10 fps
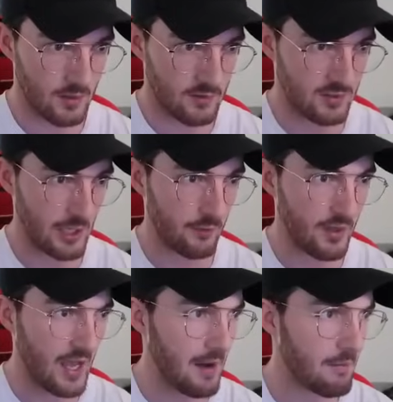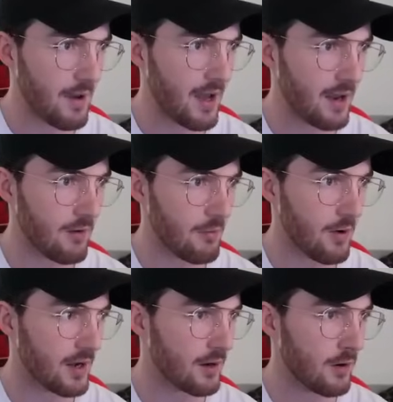Steal of the inbound. Oh
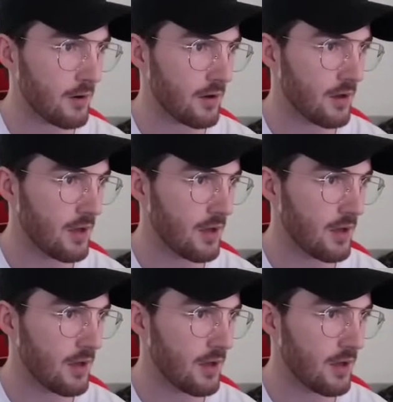my God.